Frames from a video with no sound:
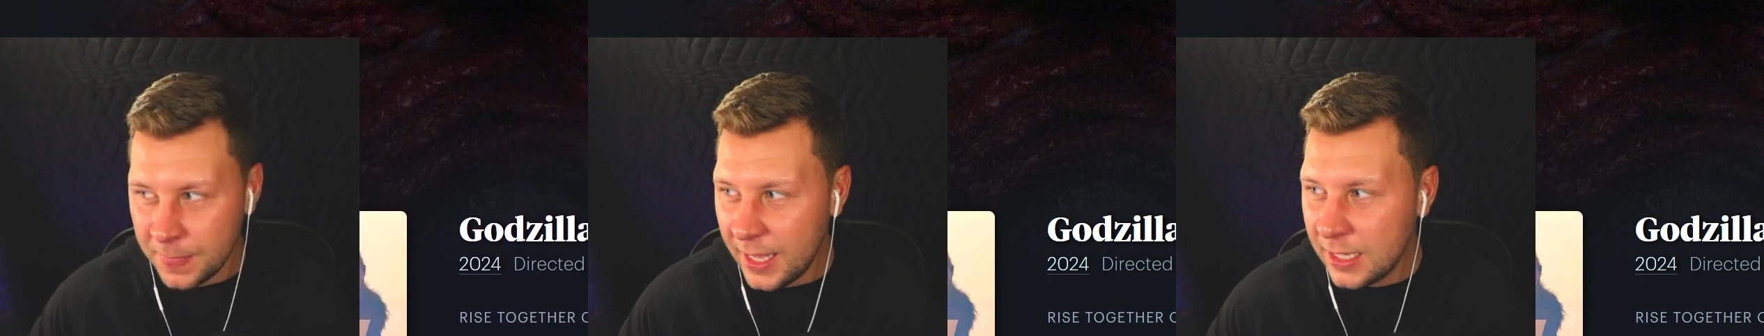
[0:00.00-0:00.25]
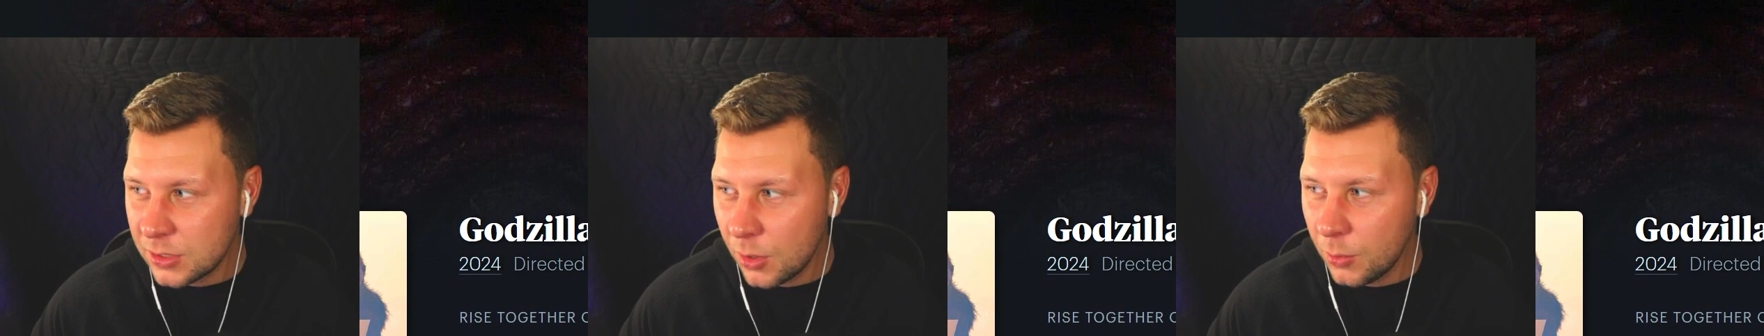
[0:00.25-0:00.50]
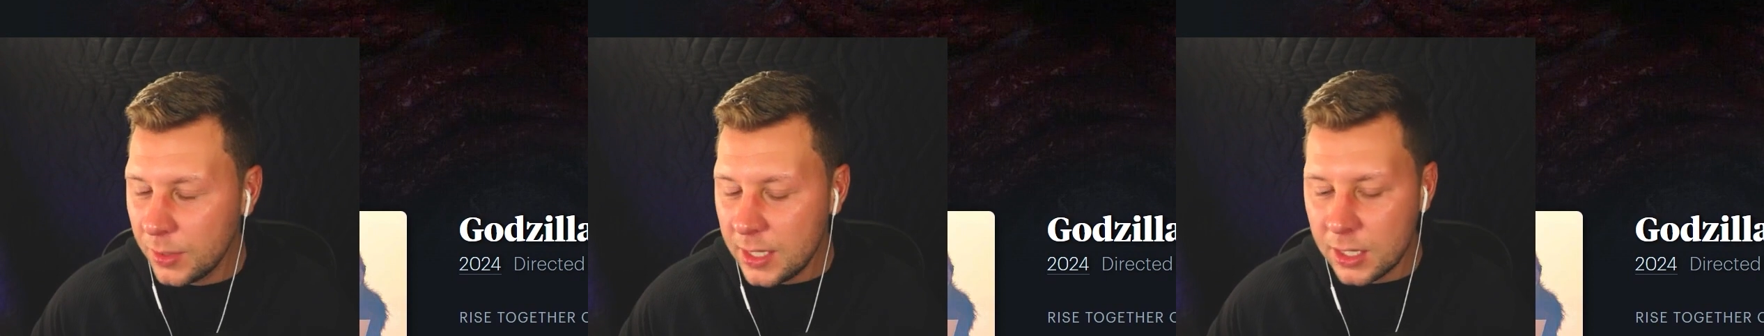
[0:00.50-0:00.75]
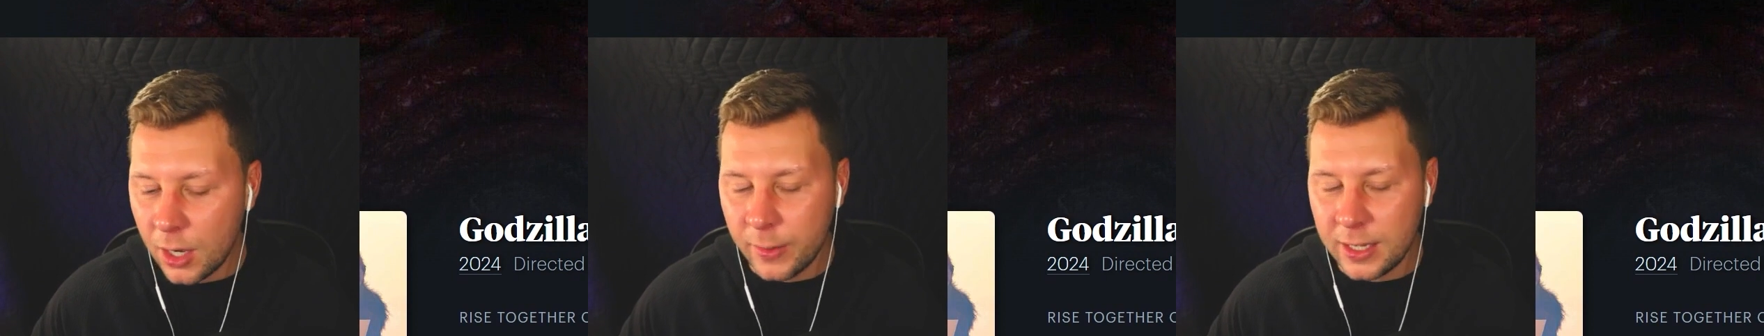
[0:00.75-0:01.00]
It's only
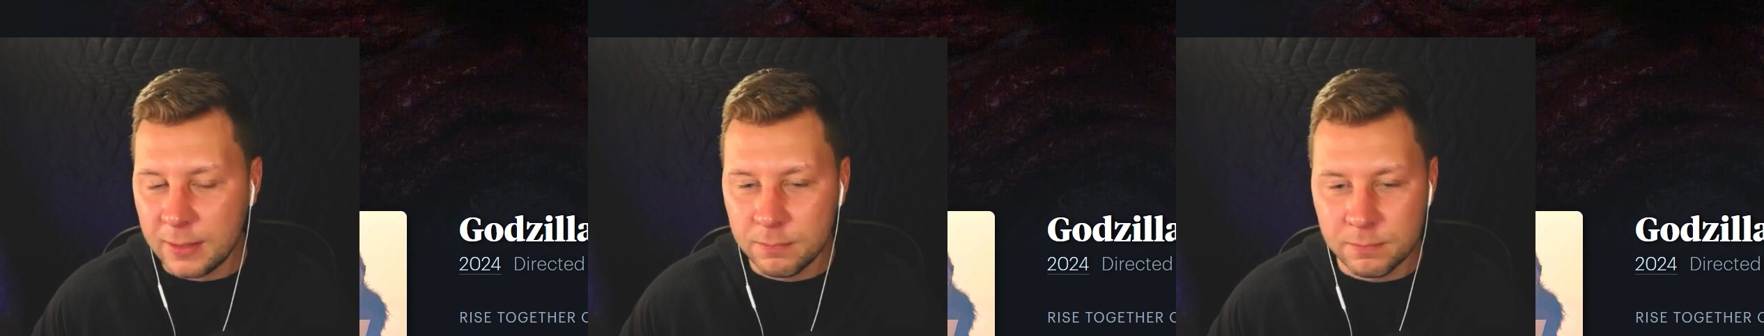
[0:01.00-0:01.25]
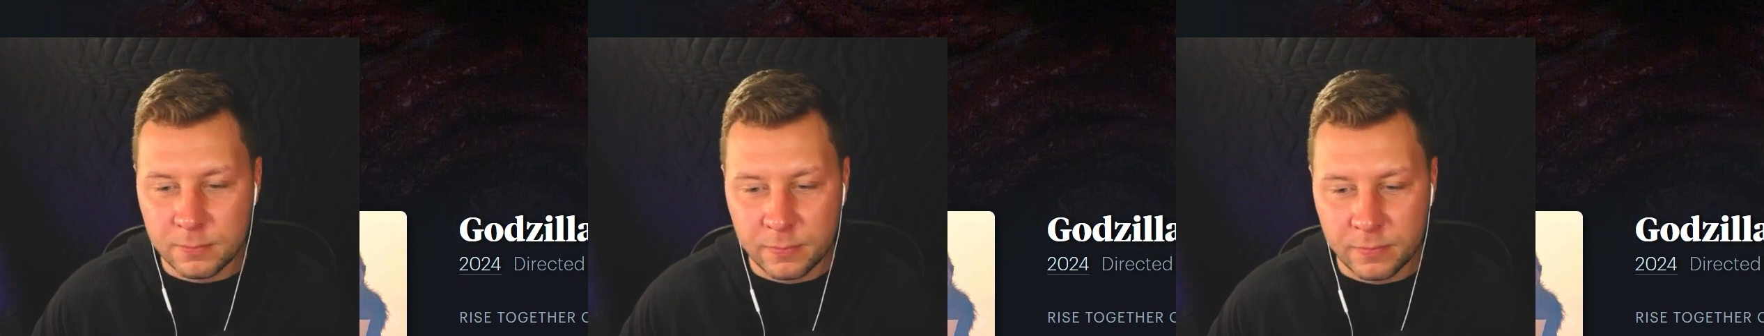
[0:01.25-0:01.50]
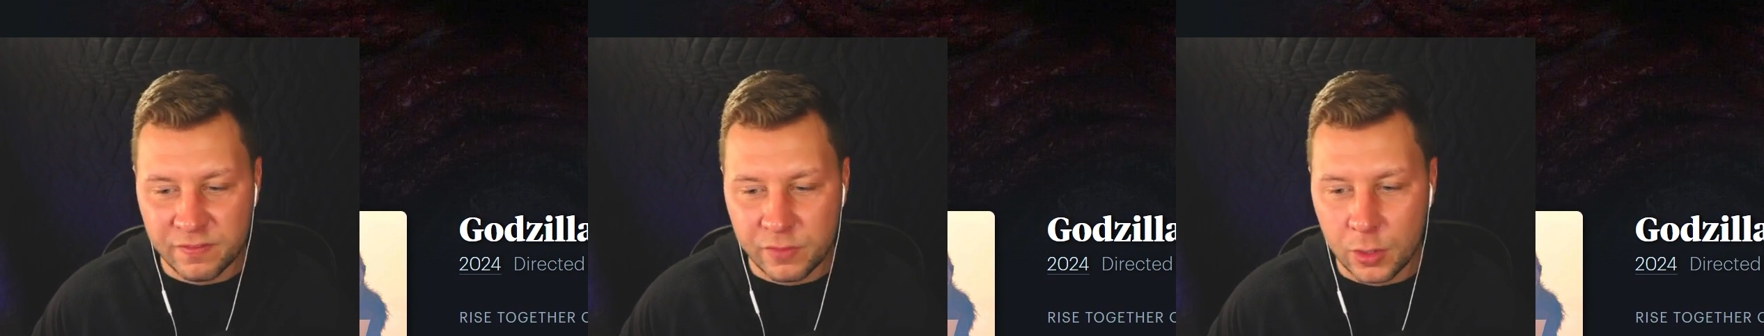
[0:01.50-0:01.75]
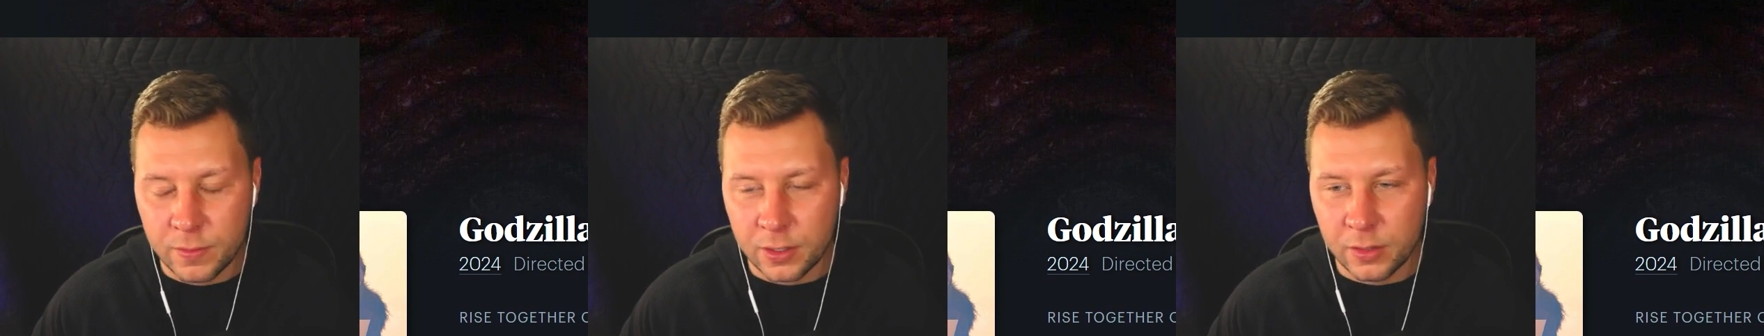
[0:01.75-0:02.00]
going
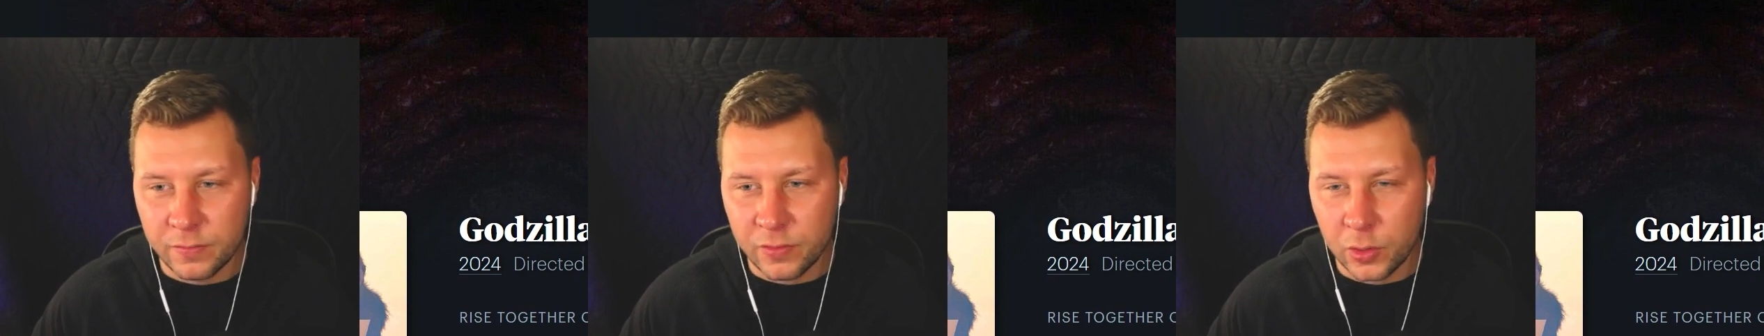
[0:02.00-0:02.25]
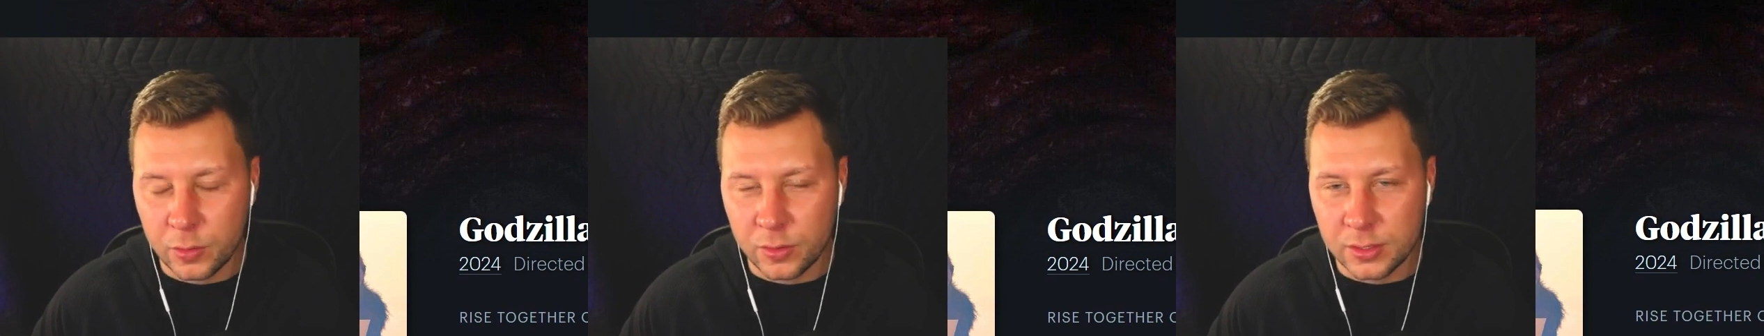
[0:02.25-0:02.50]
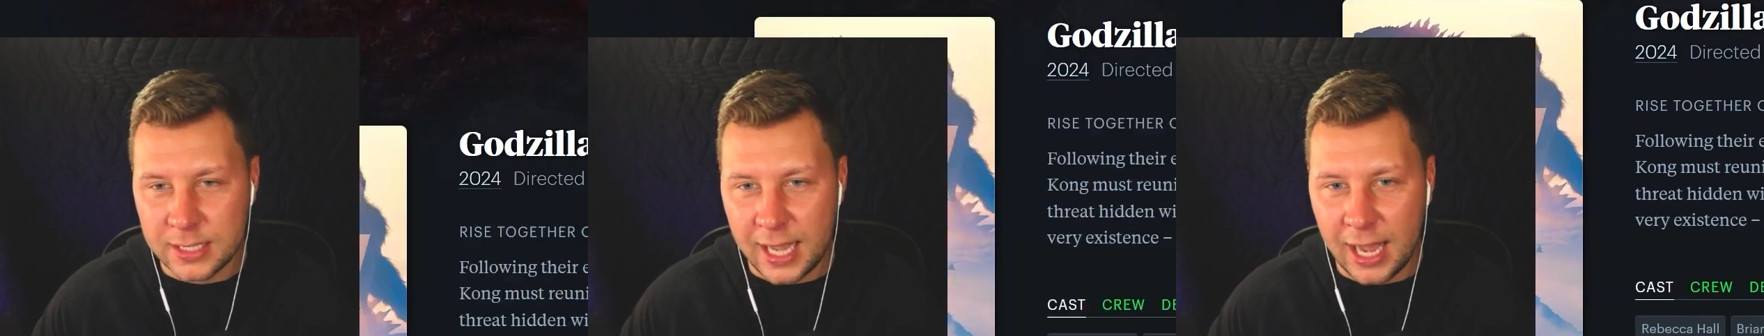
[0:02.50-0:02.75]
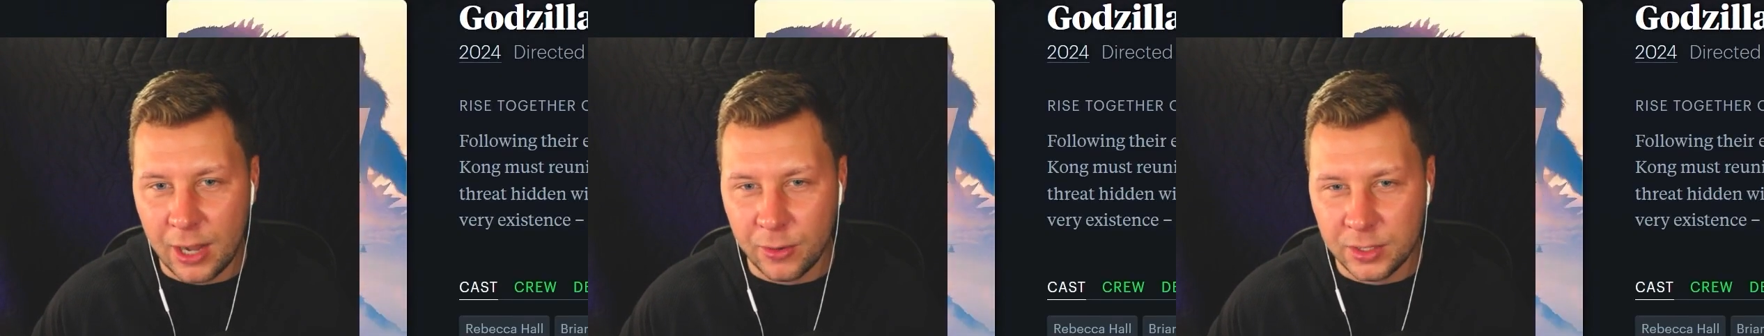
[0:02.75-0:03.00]
further and further
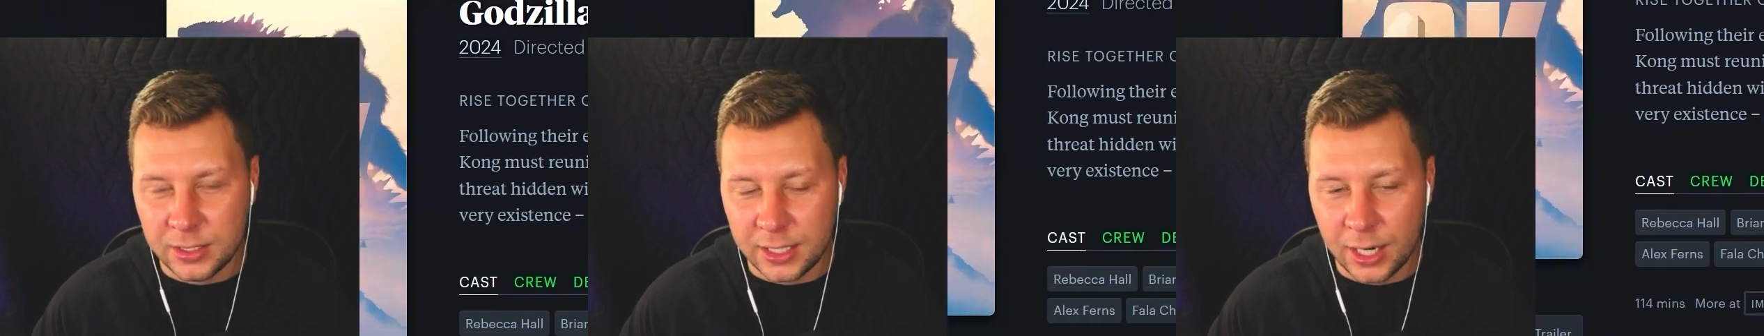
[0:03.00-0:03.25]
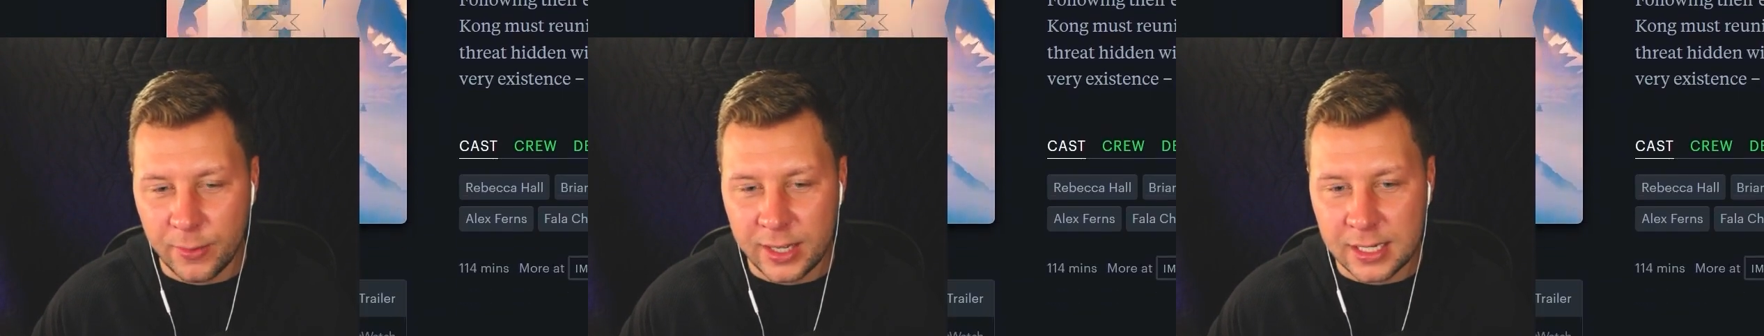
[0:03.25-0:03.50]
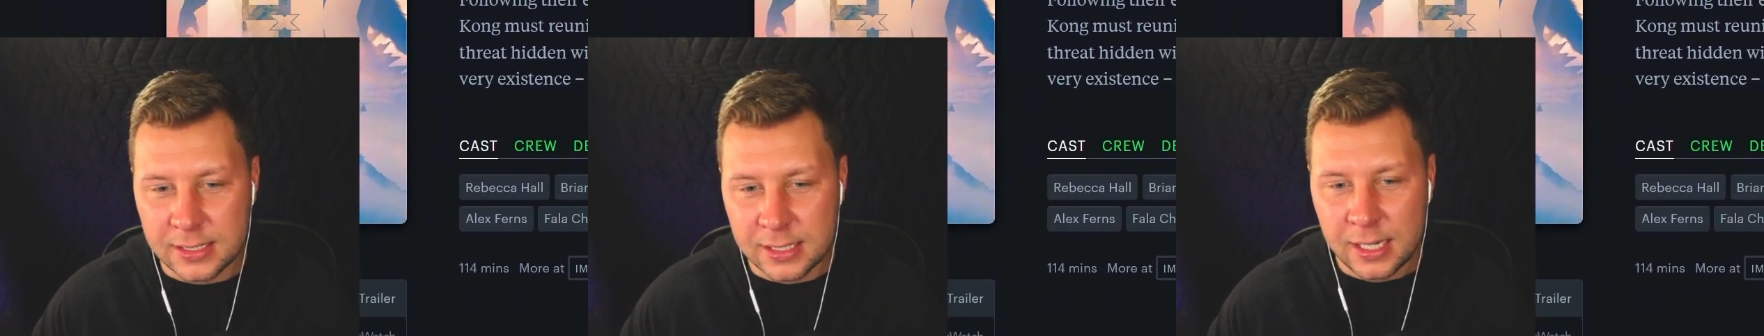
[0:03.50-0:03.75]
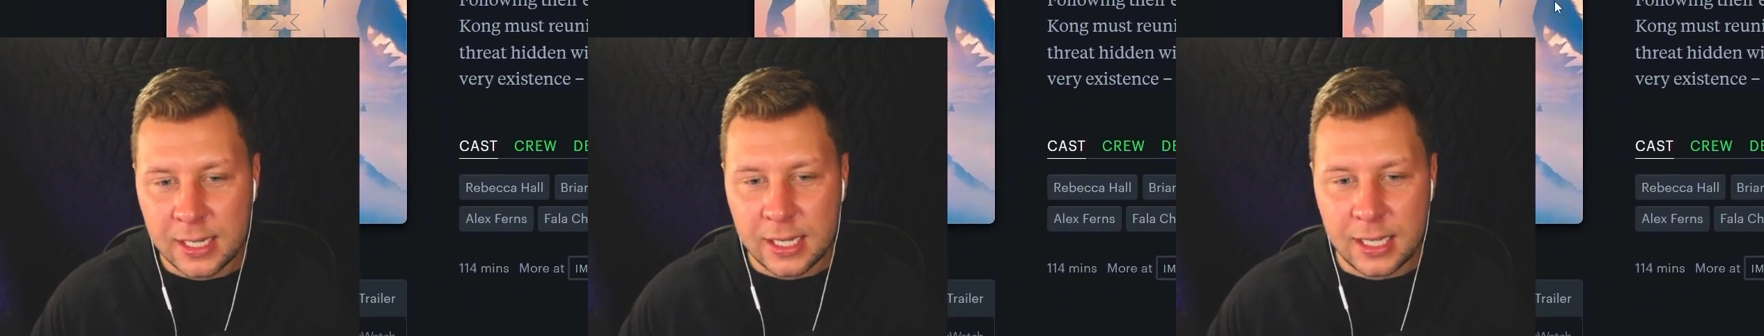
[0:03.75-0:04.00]
down. You know, it's
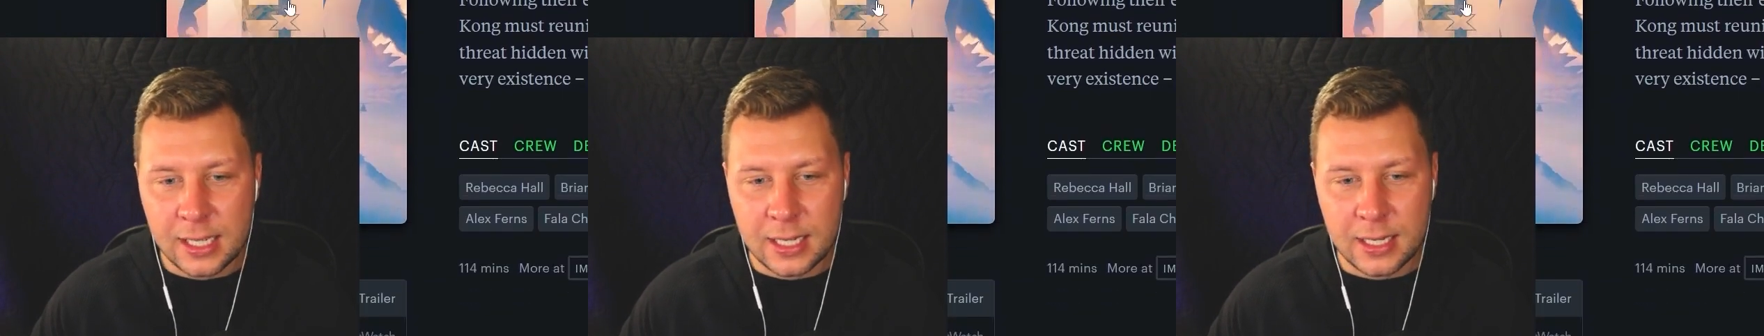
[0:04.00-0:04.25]
it,